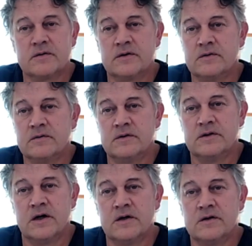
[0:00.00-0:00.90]
You
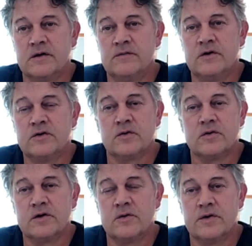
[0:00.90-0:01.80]
don't, if you
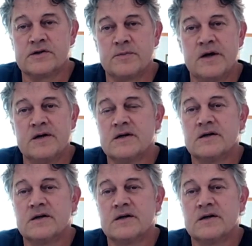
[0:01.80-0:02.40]
talk, you whisper.